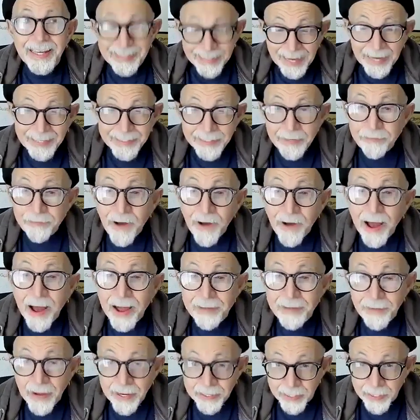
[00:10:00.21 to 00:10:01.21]
In
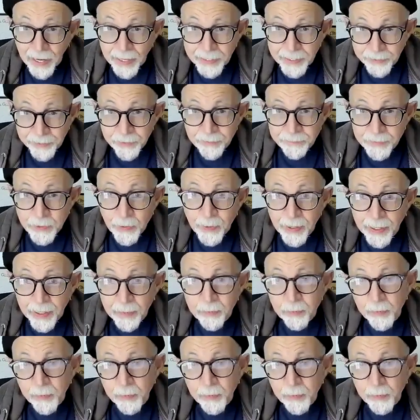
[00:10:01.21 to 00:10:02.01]
95, I interviewed